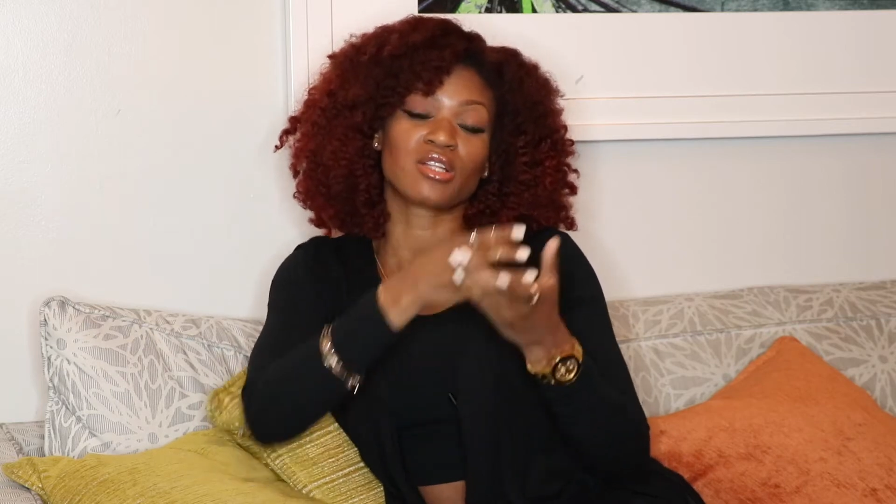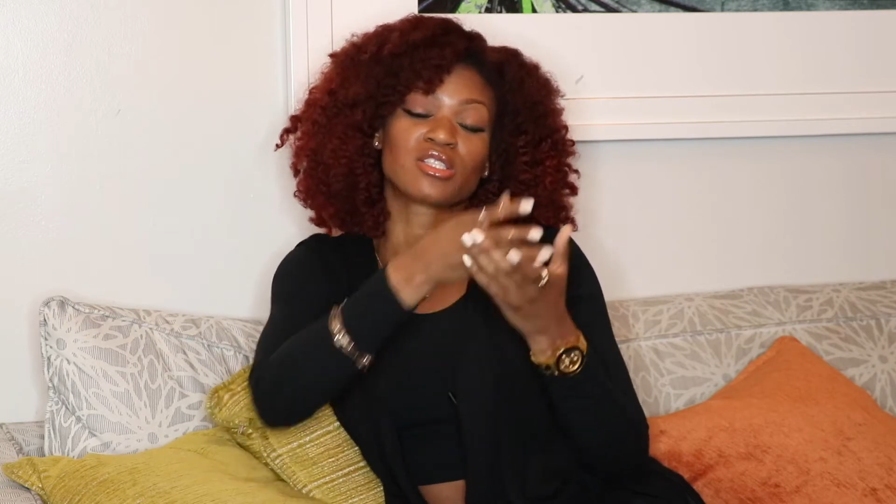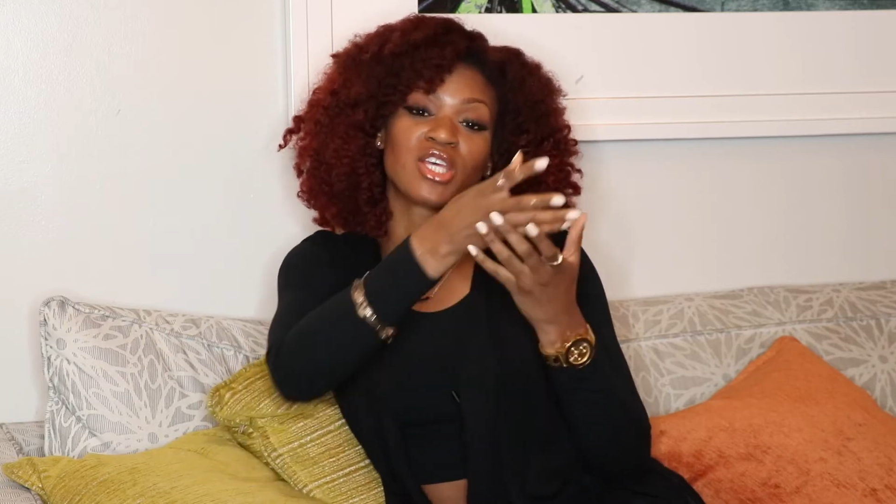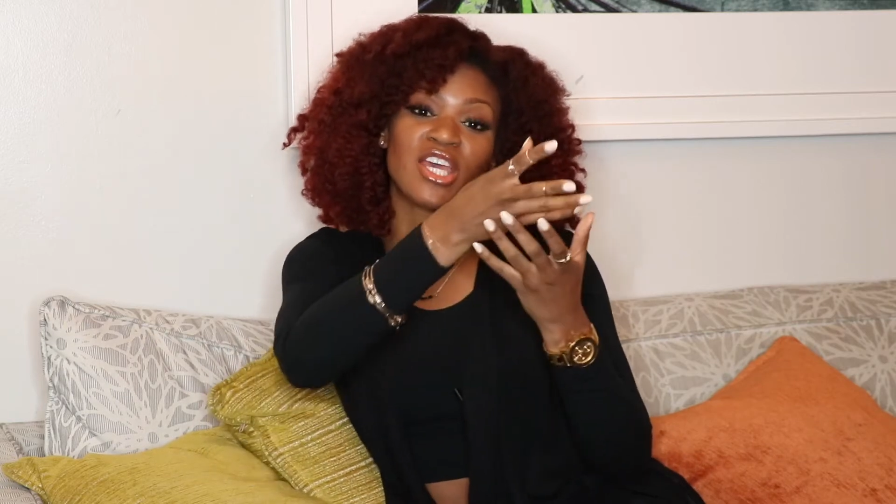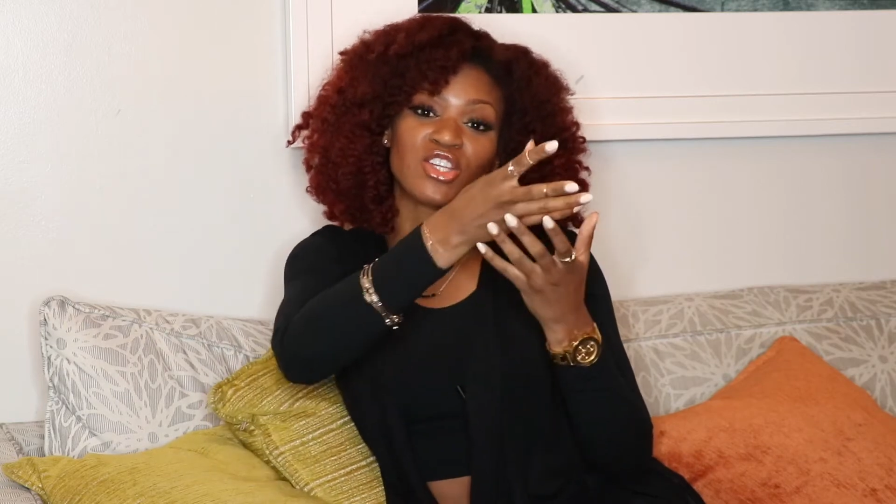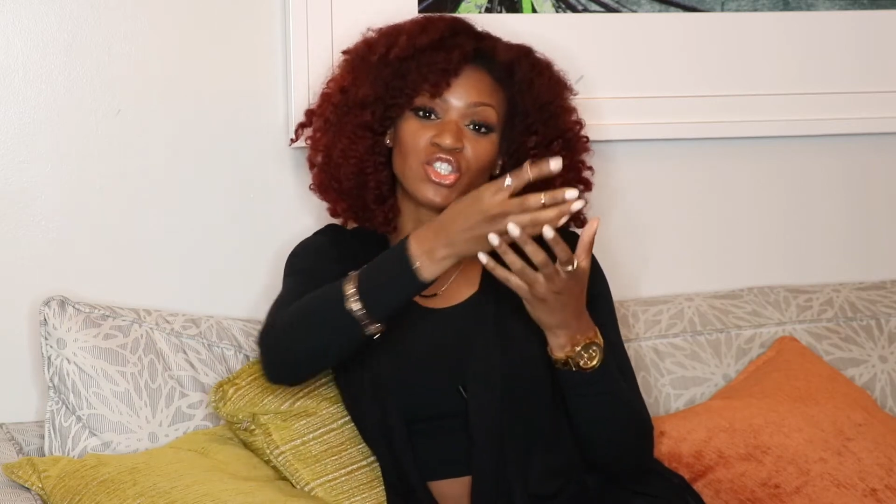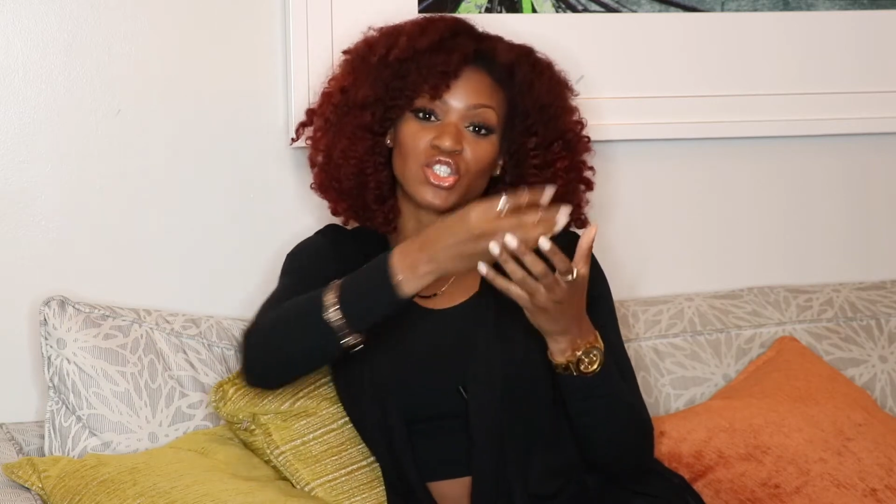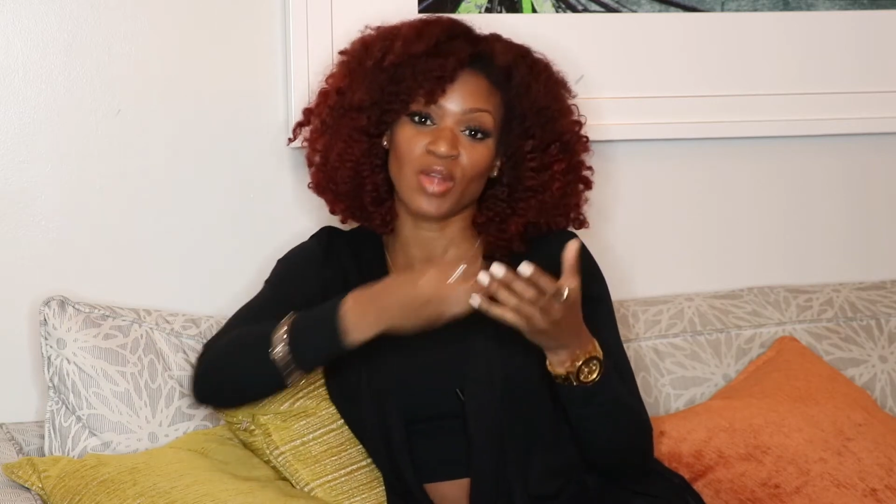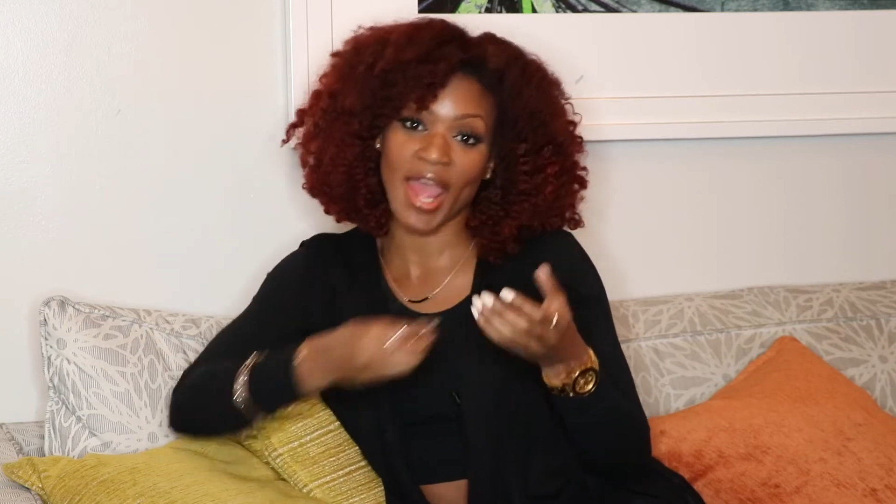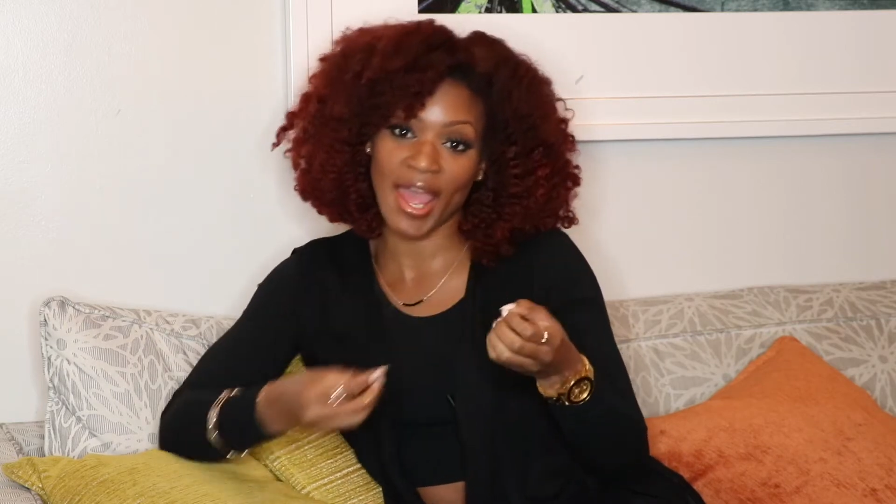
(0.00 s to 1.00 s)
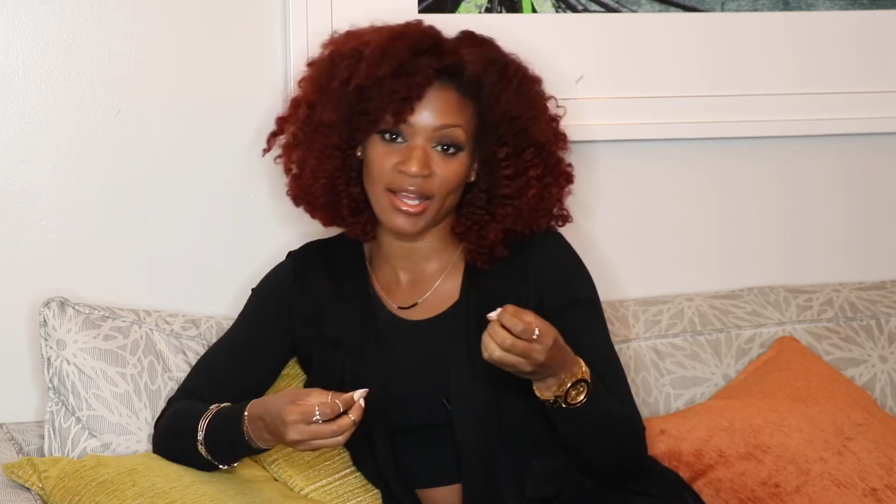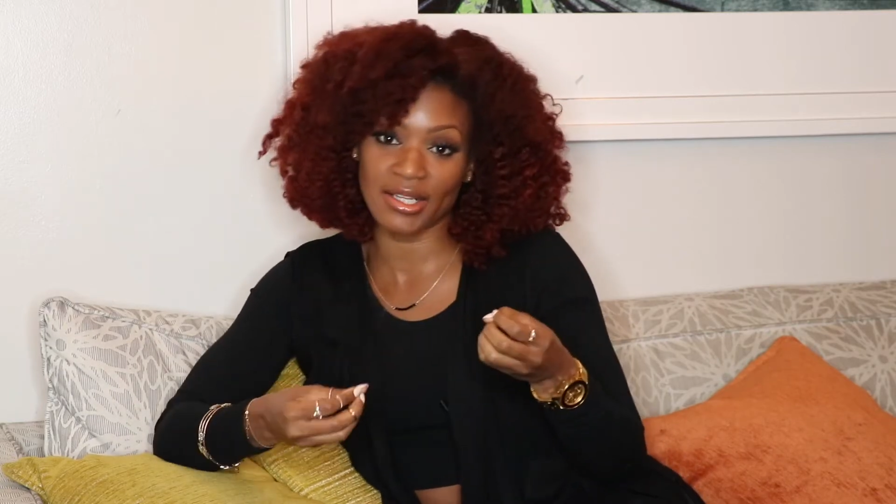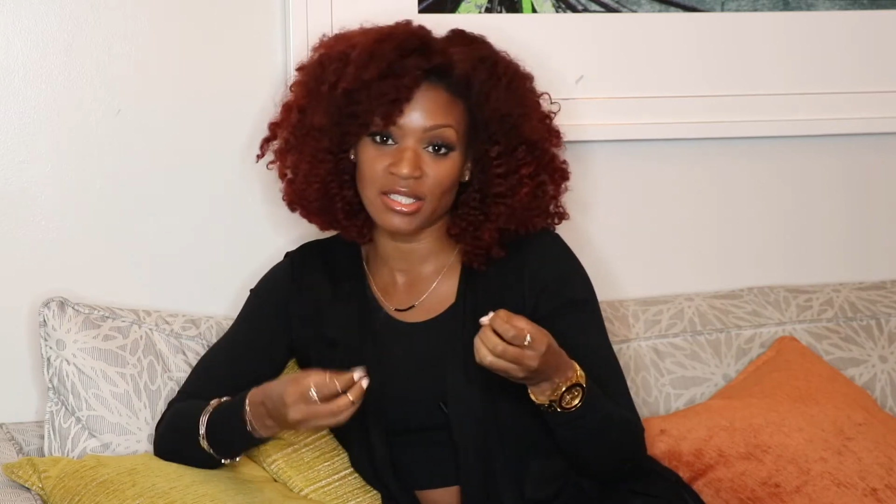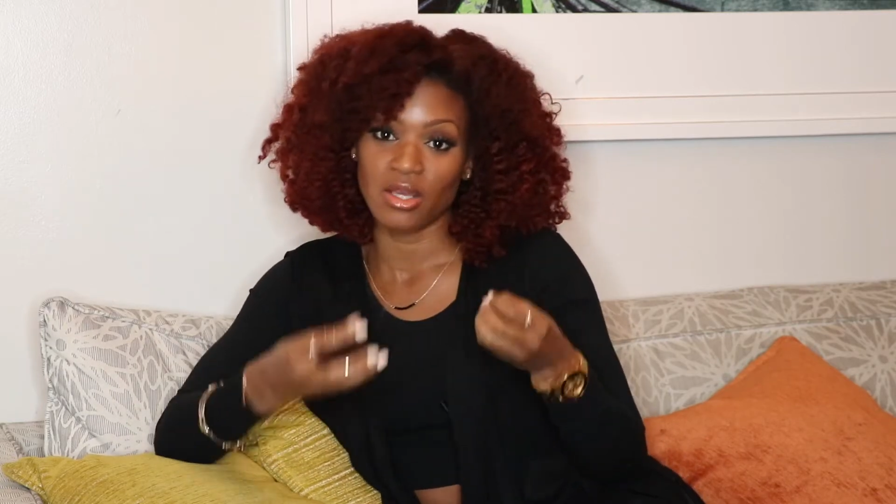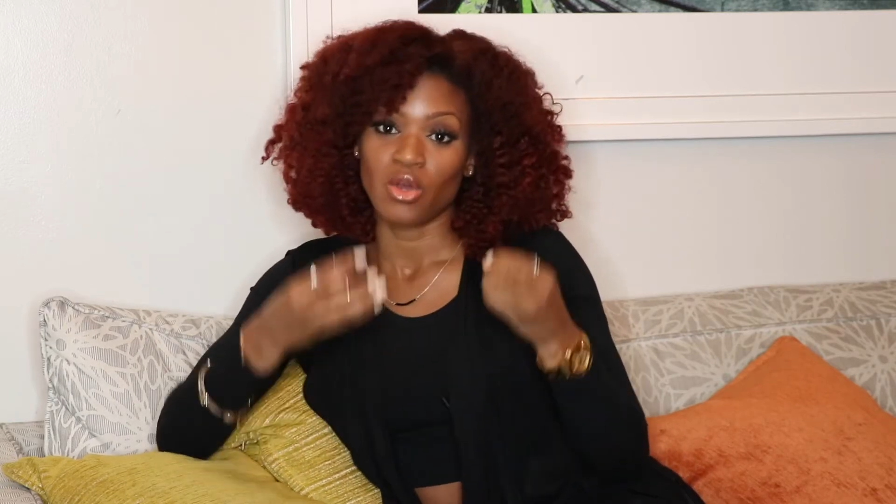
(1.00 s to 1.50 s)
to
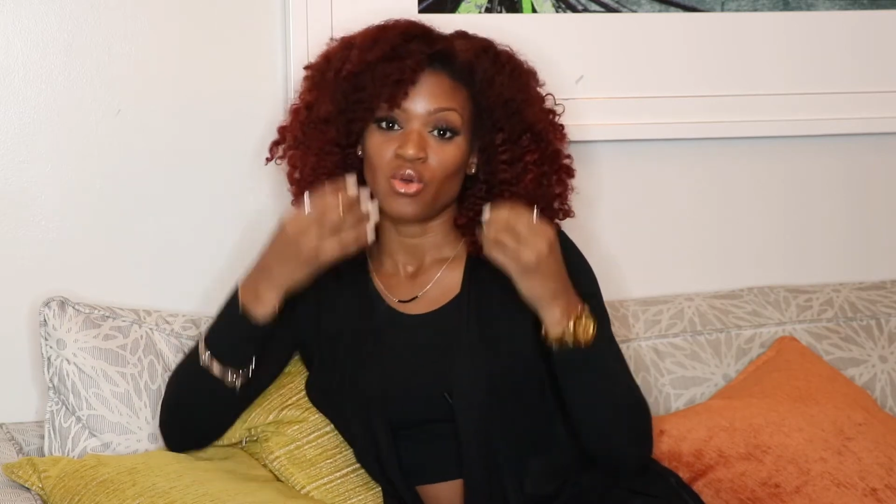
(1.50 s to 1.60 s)
extract